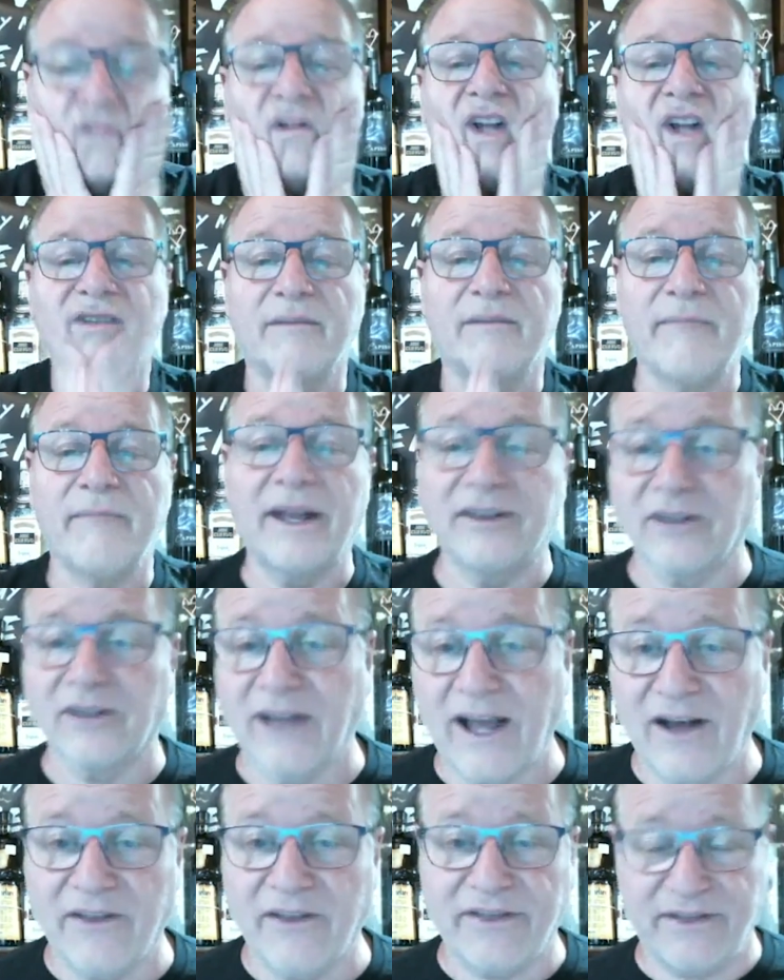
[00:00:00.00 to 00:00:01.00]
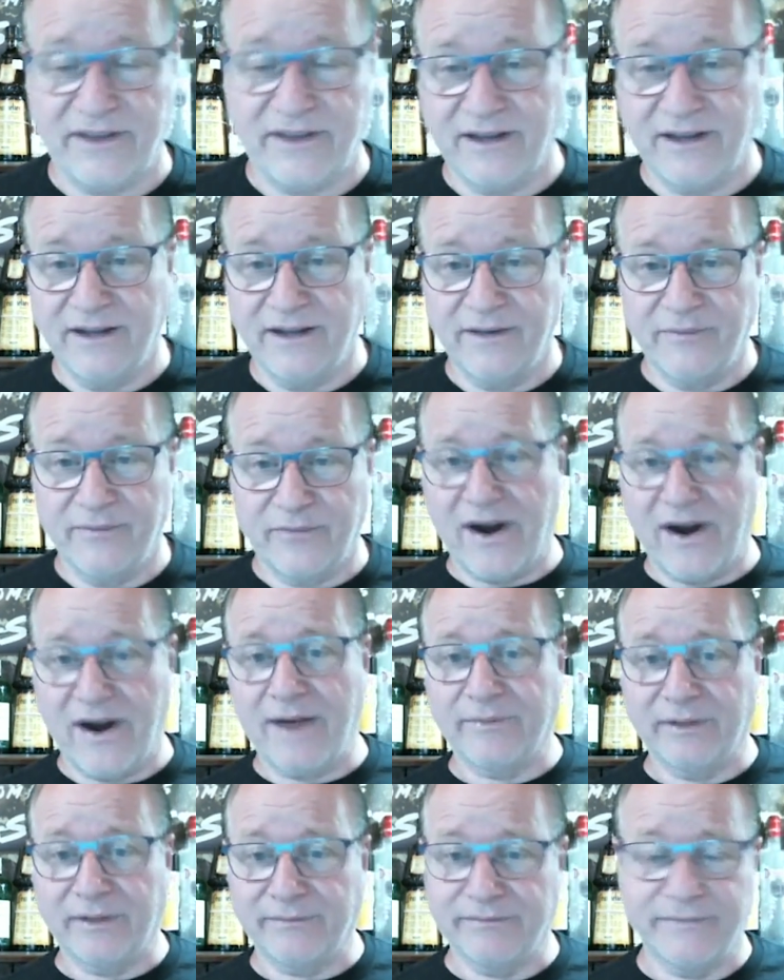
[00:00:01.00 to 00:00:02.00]
That's the mental health
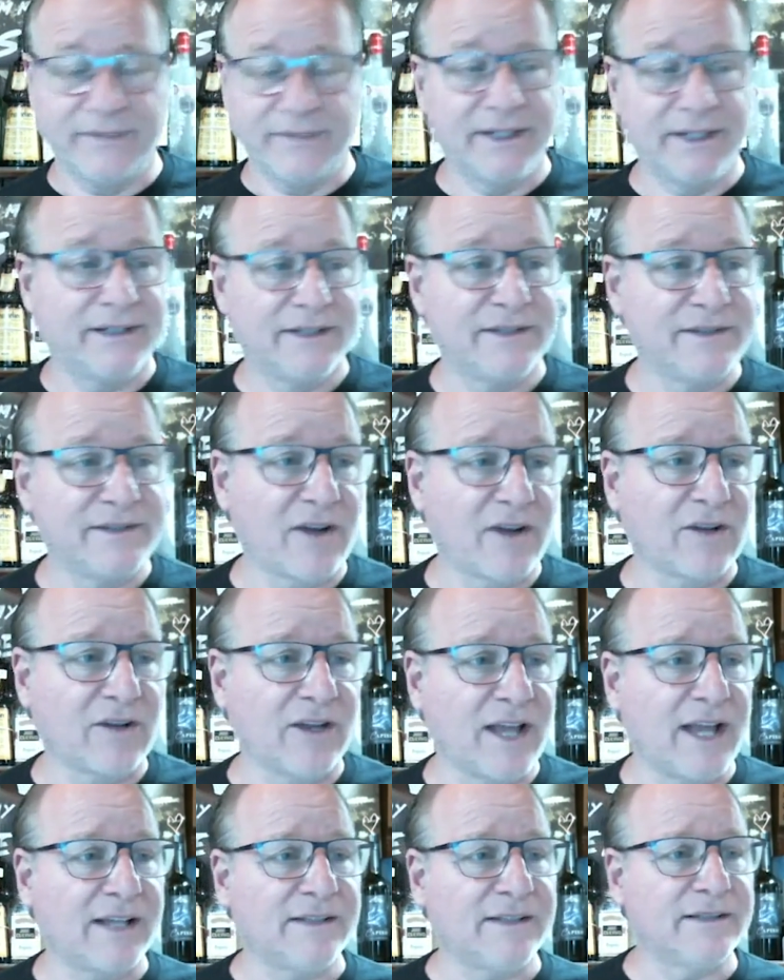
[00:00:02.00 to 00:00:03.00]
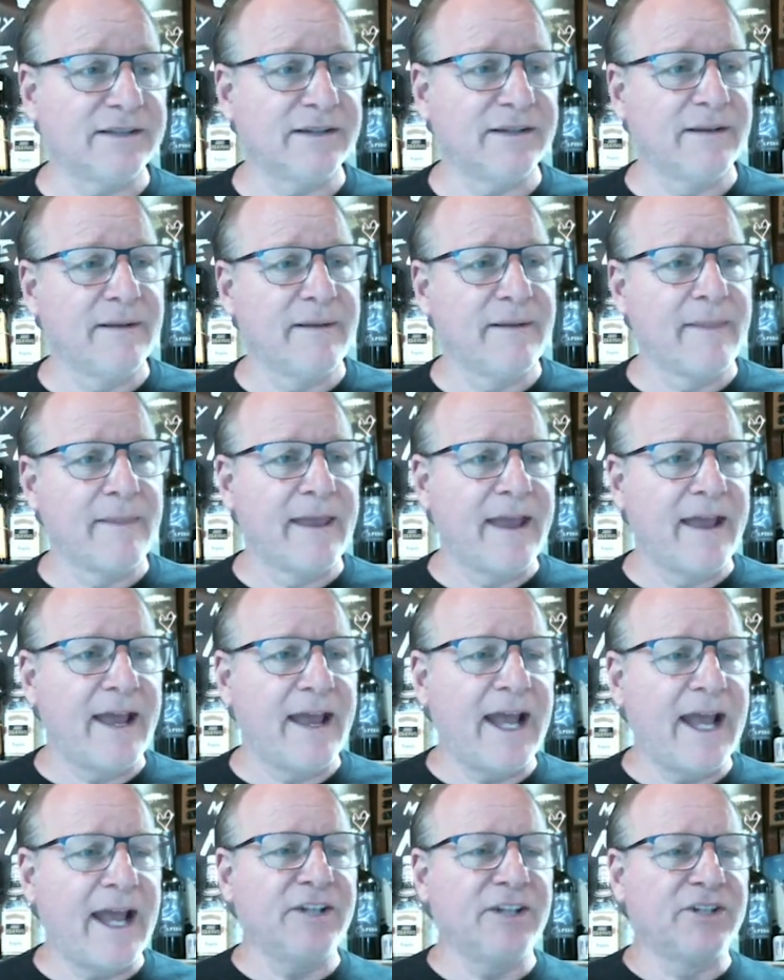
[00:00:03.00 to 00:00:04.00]
problem. Knuckleheads.
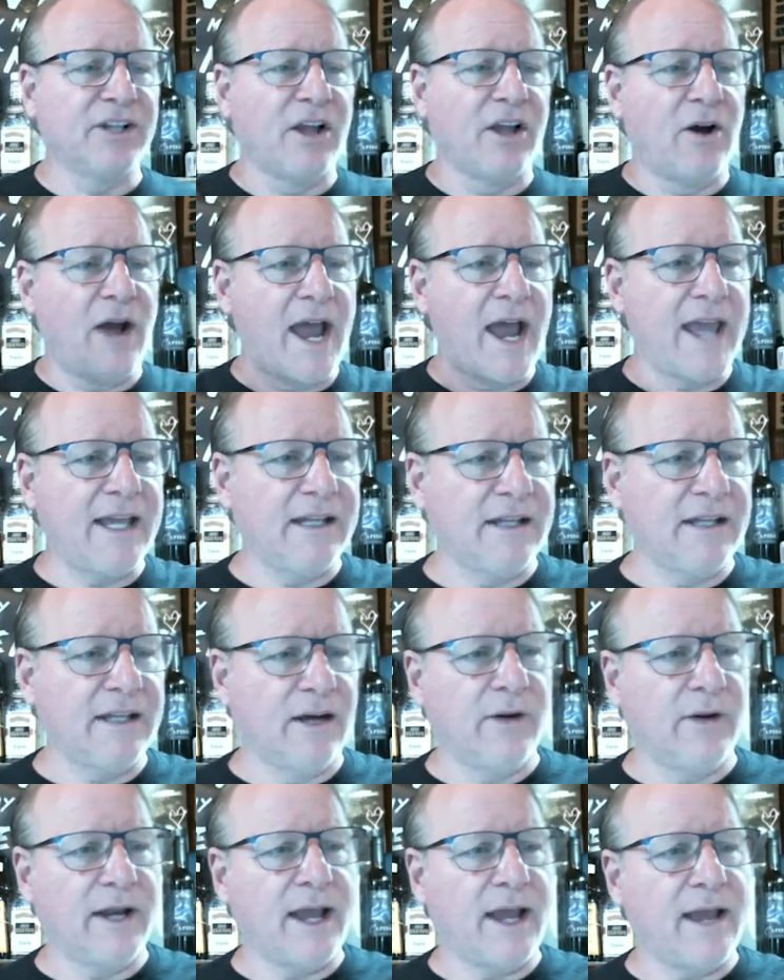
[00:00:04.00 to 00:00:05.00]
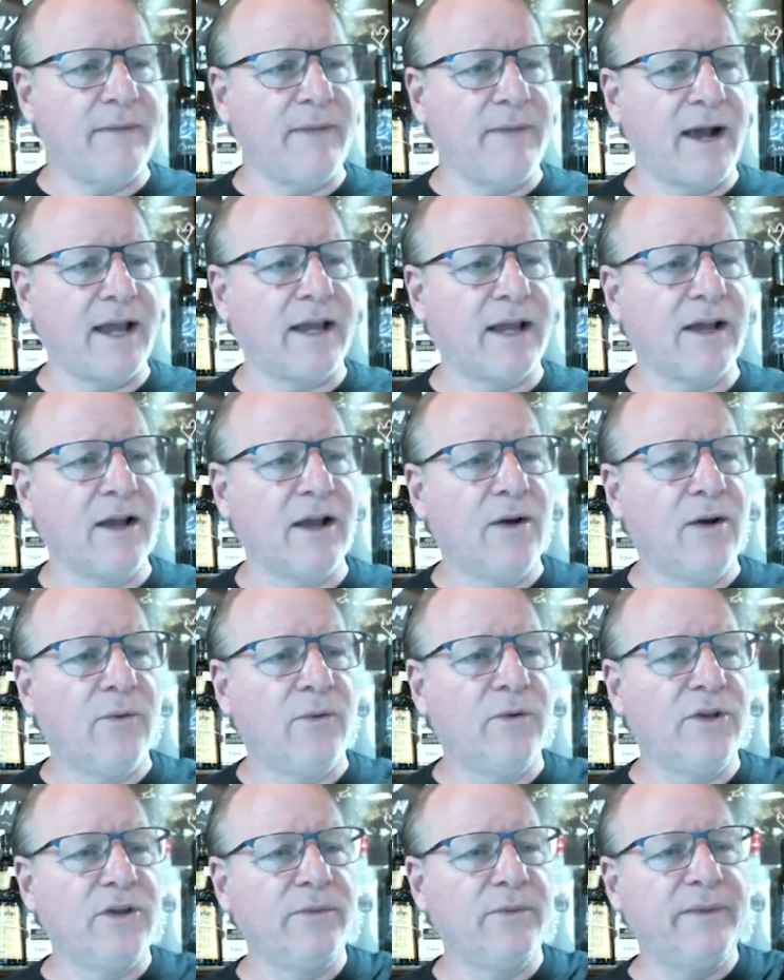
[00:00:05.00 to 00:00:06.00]
Angelo, how you doing? Hey, Mike,
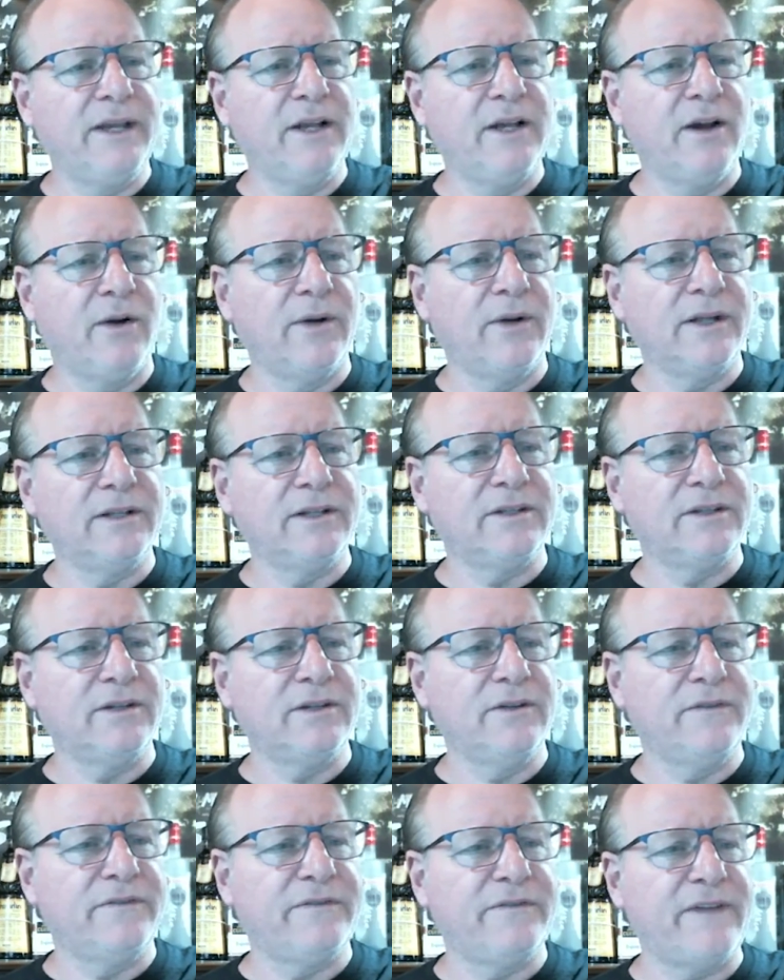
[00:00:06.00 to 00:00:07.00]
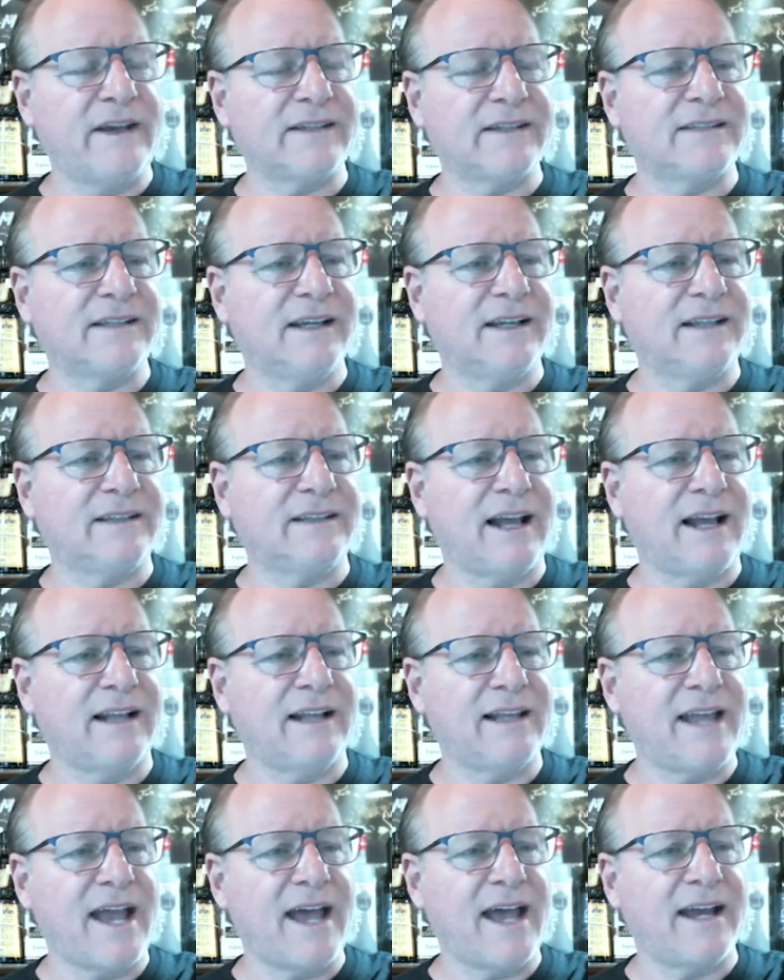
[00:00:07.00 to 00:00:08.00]
will you be going to Festa
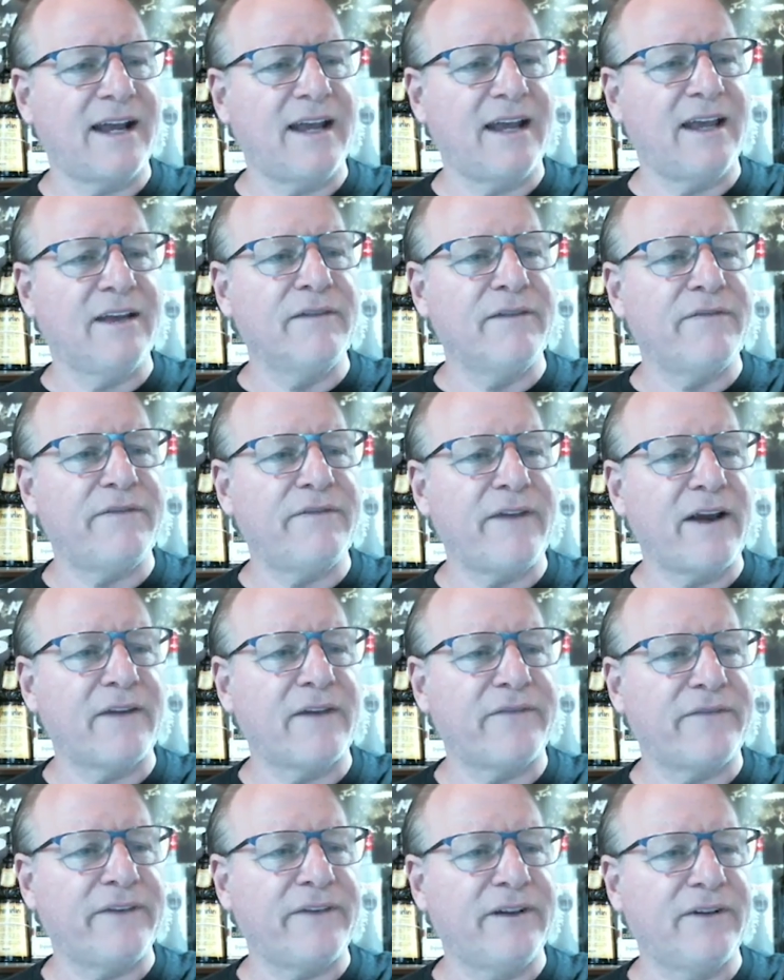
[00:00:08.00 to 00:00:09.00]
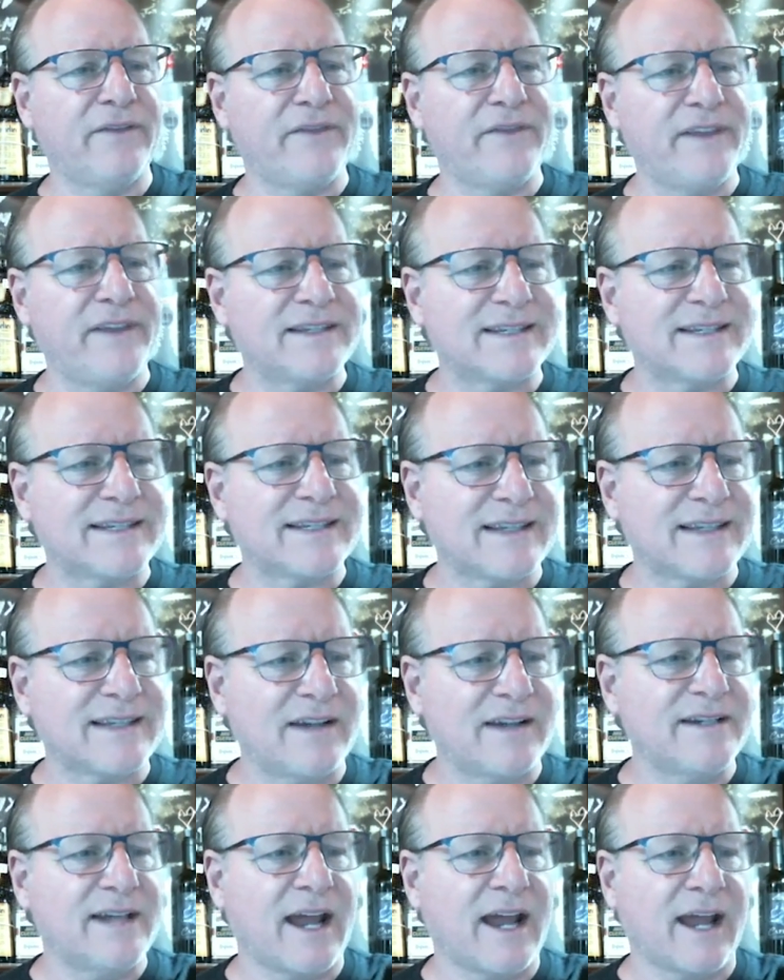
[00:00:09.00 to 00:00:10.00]
Italiana in Fairfield this
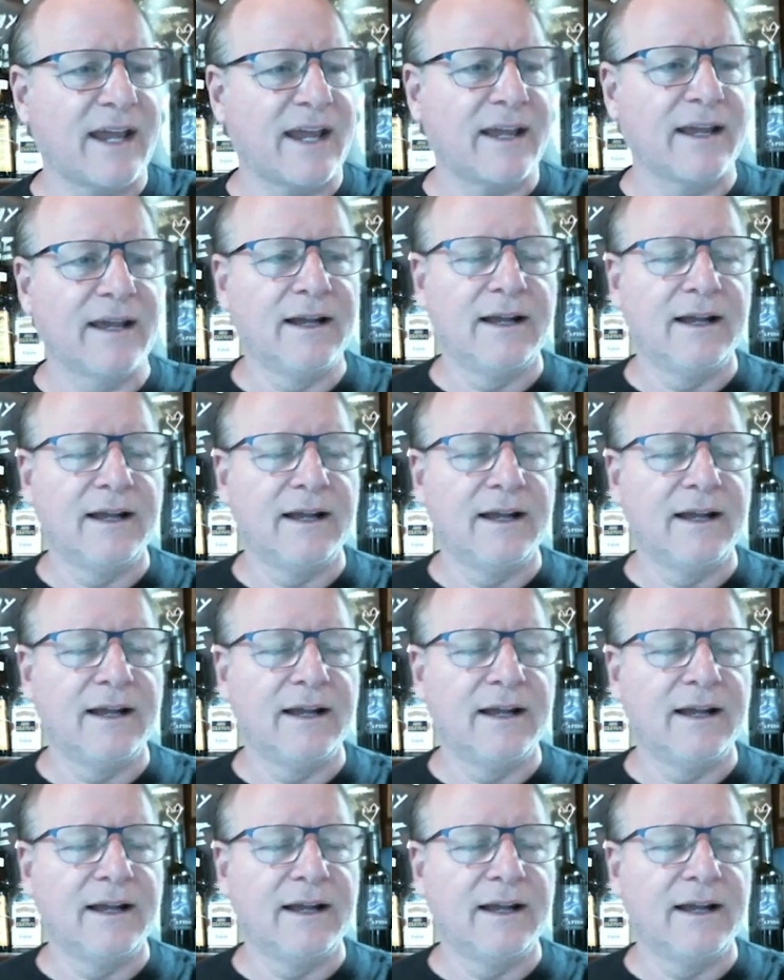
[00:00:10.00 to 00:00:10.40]
Sunday?